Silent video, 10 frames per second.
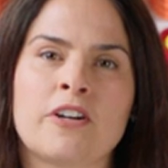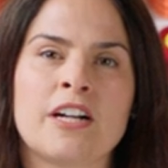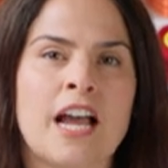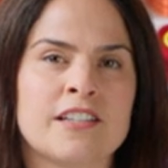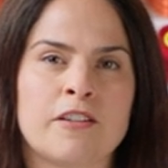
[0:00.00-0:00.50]

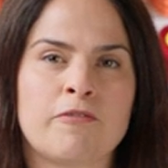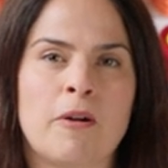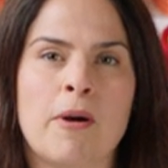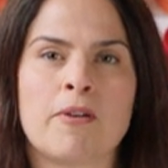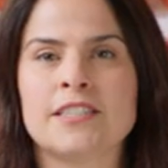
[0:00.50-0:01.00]
Organizer
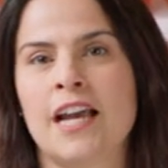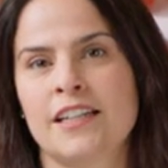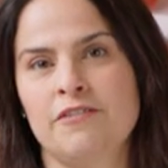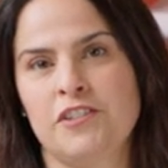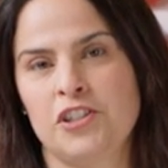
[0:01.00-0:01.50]
from our
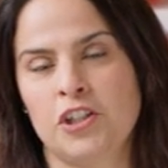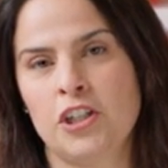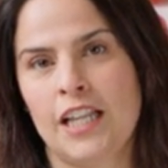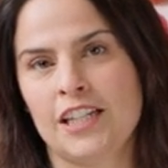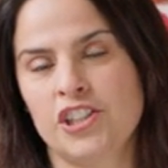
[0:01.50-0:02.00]
tech division
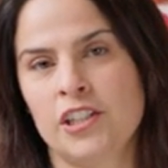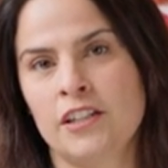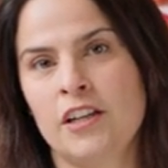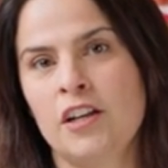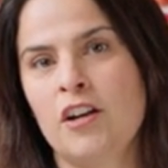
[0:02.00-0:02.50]
collection.
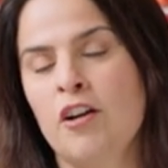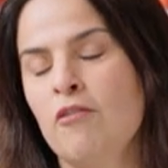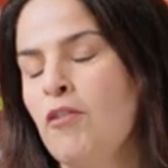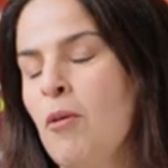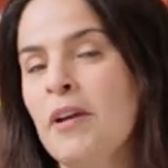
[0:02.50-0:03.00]

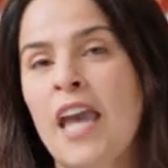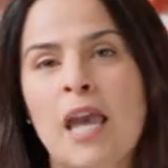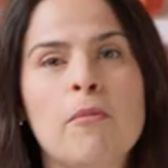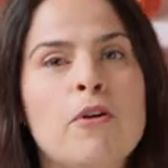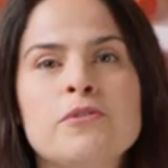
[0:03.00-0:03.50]
From
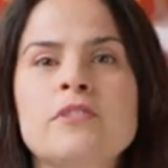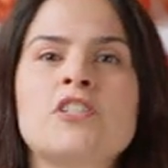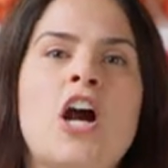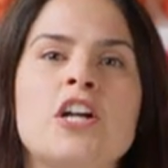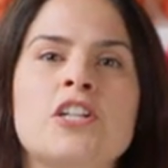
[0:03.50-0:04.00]
cables,
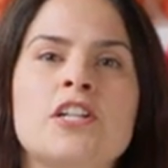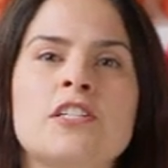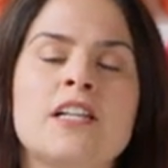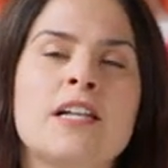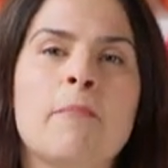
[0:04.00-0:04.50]

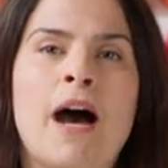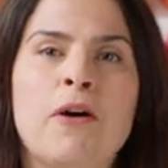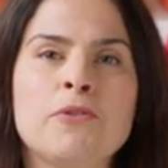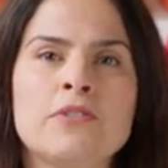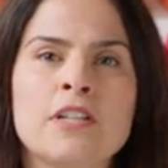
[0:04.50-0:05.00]
chargers, and a
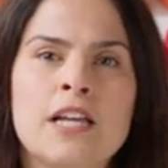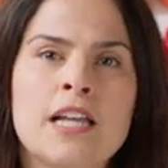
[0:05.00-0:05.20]
mouse,